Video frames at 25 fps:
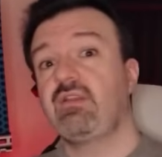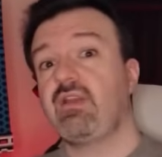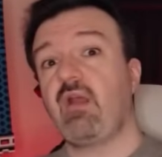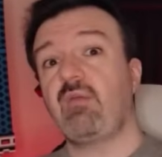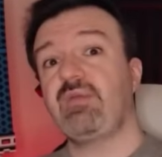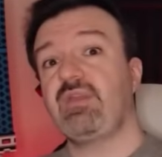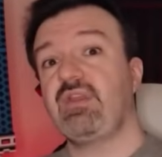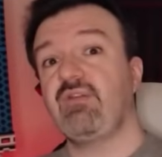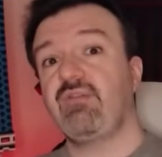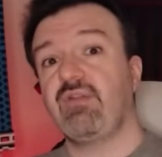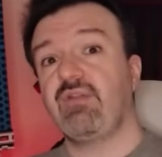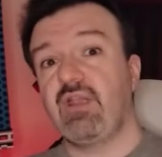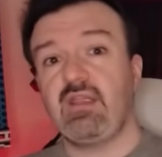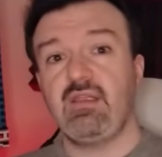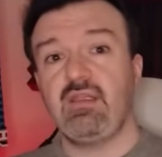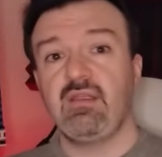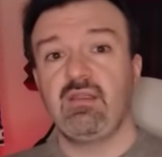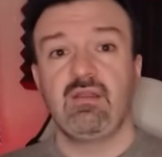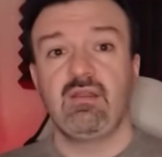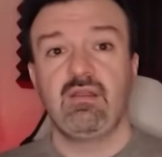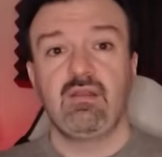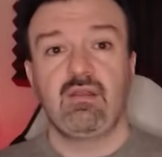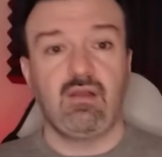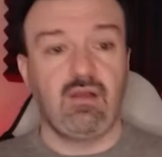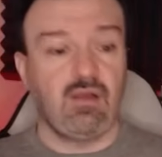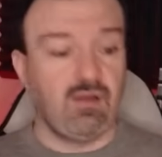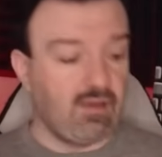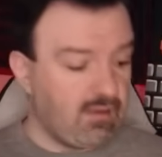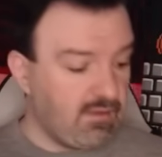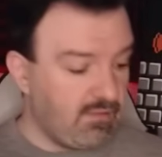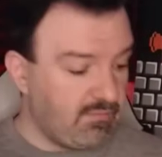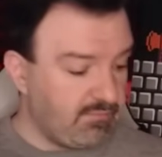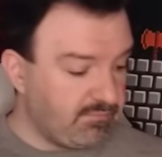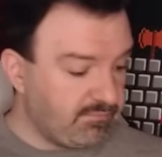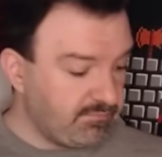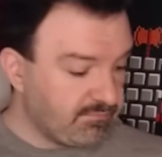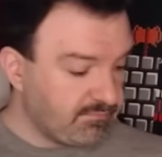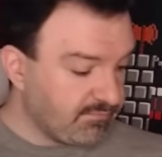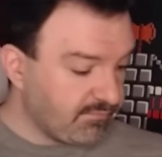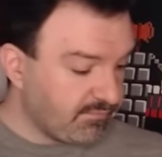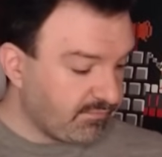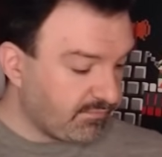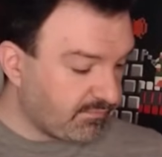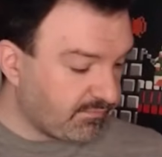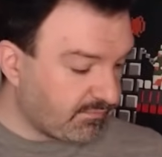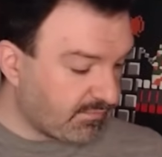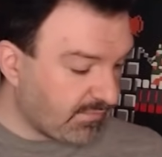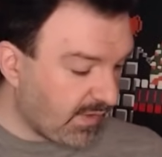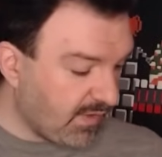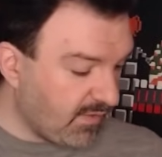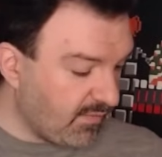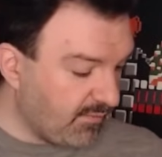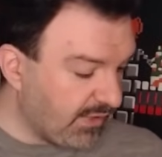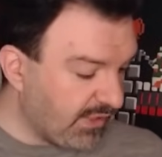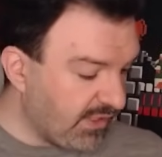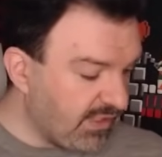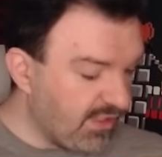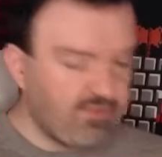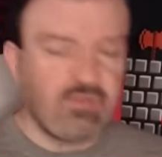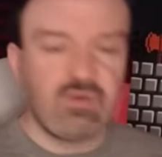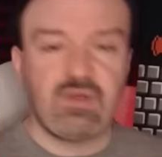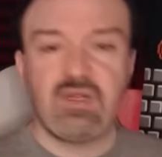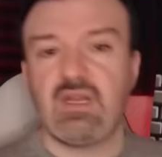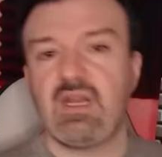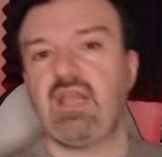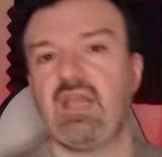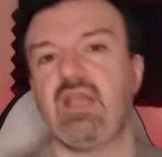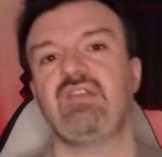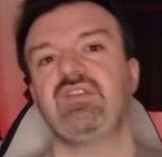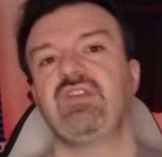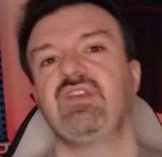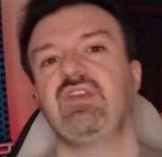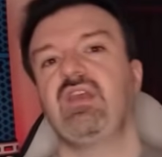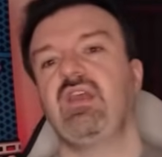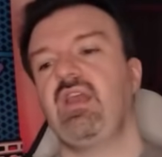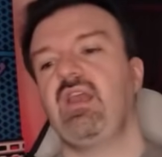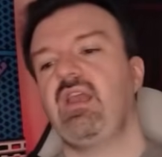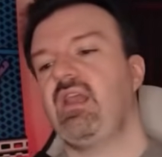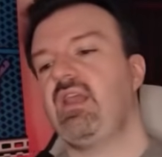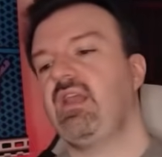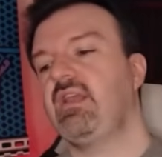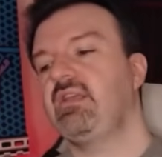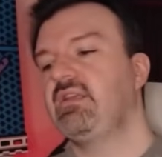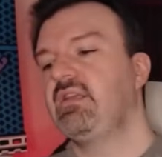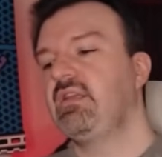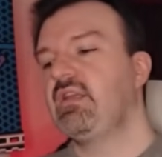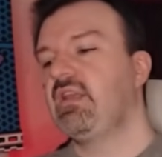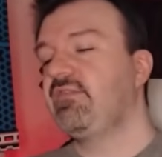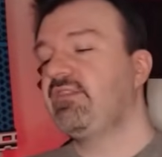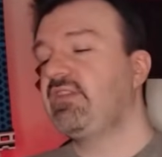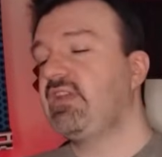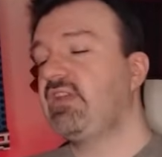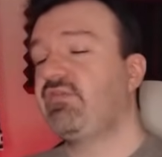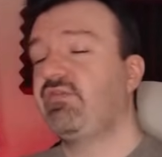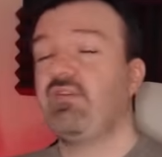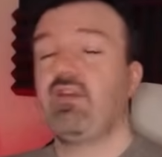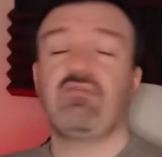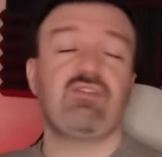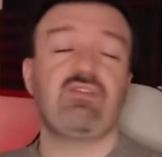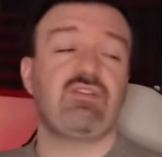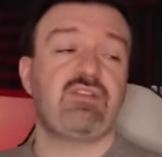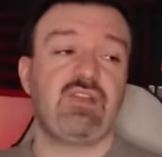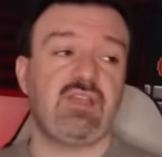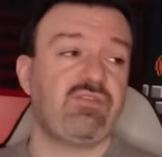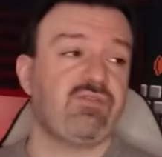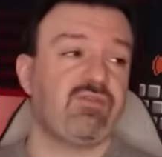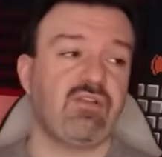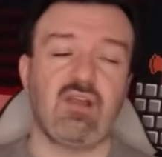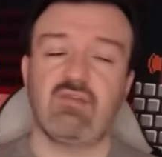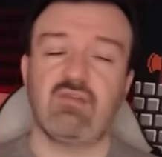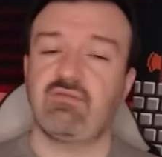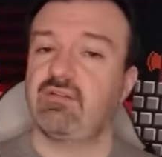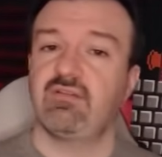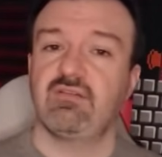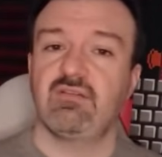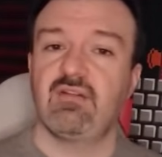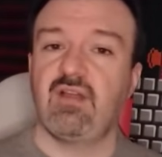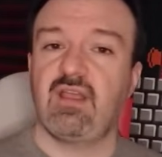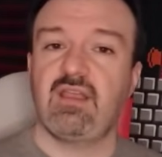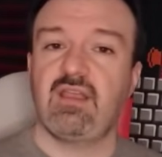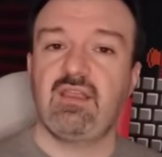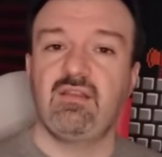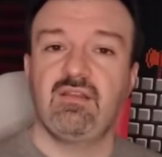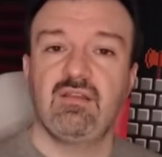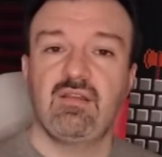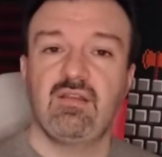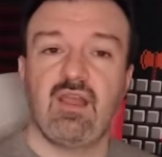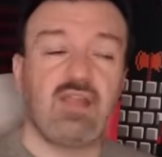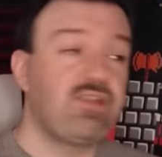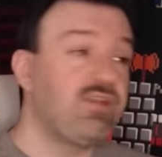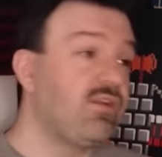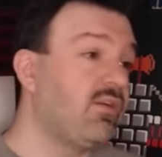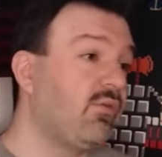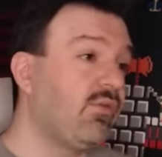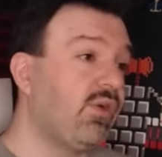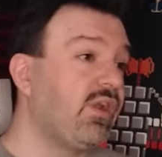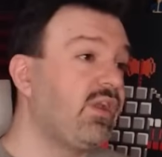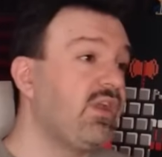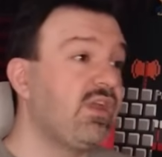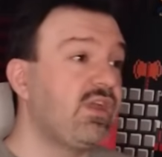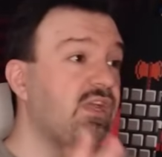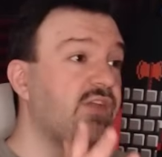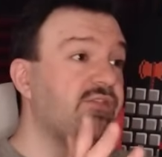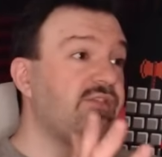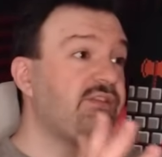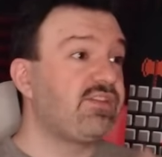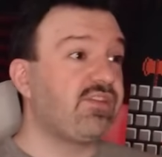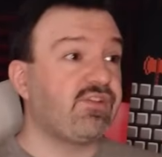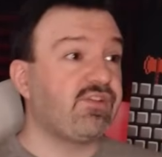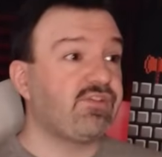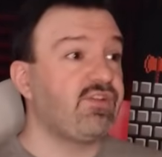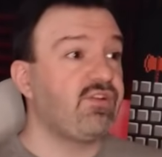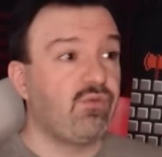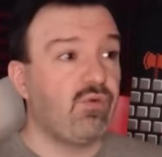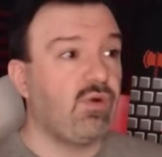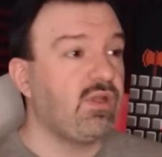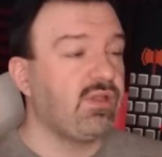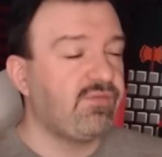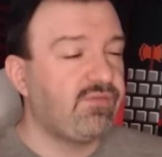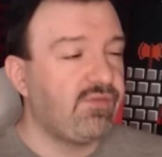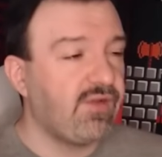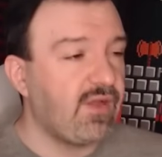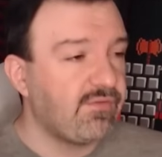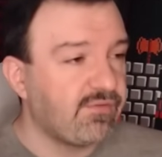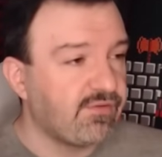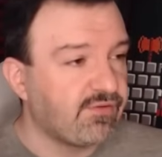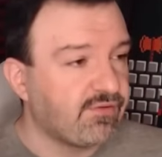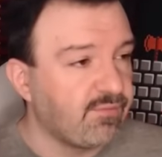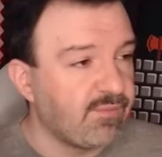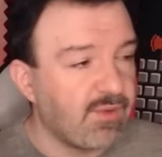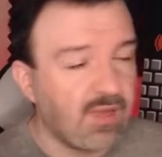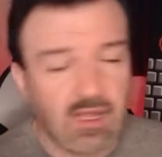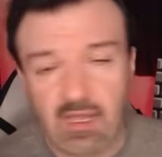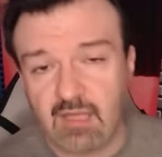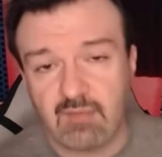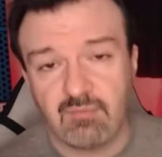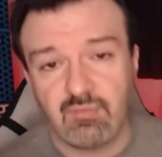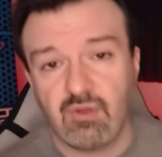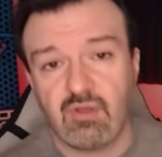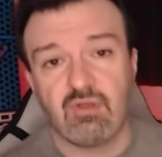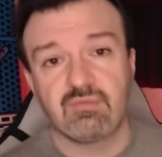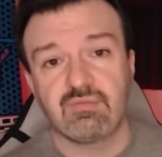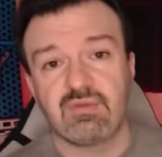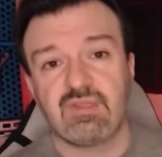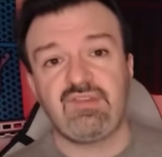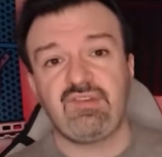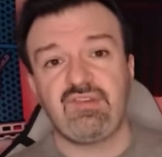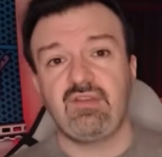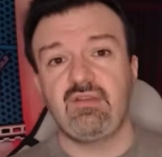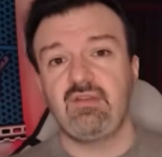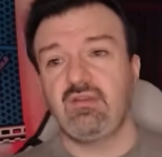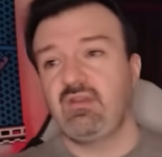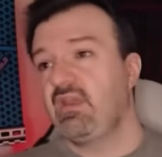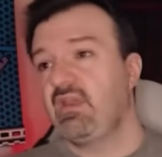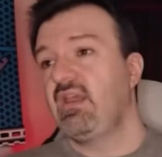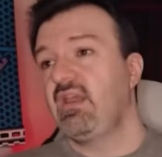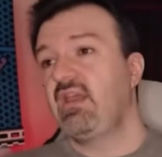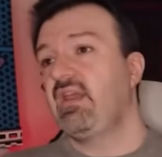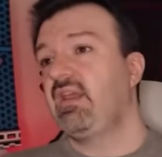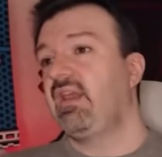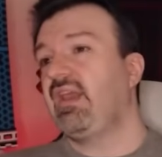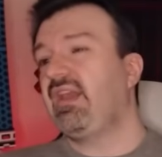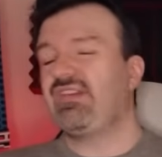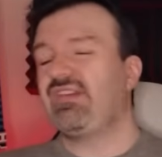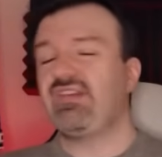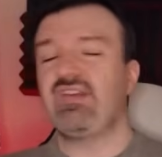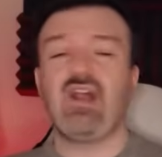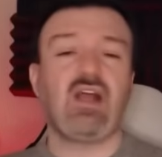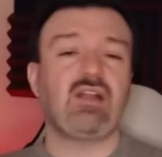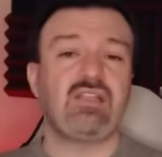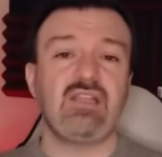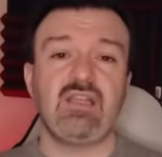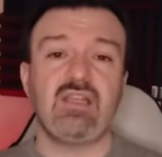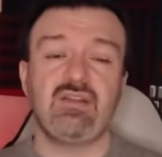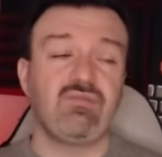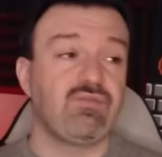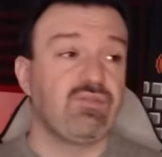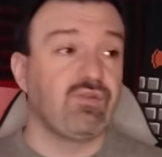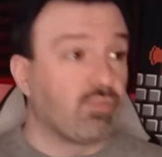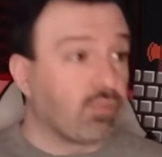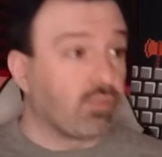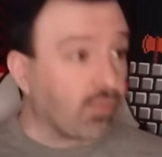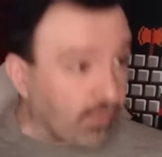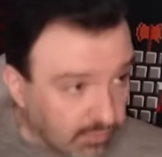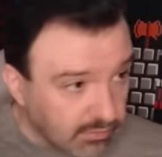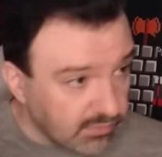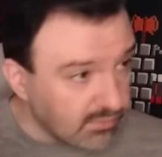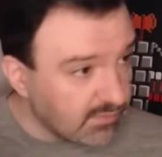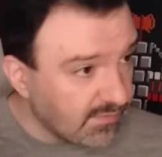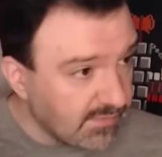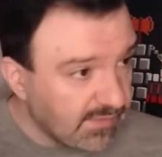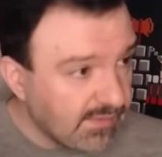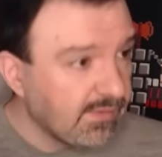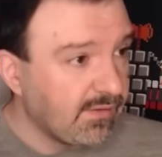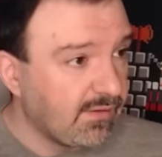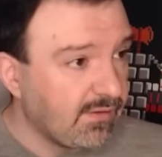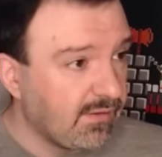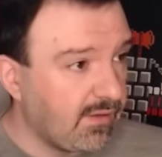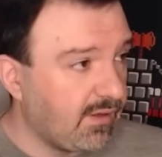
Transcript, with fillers: That'd be great. Um, but it is what it is. And if it takes forever, it takes forever, right? And you know what? If it doesn't qualify for some oddball reason, it's not the end of the world.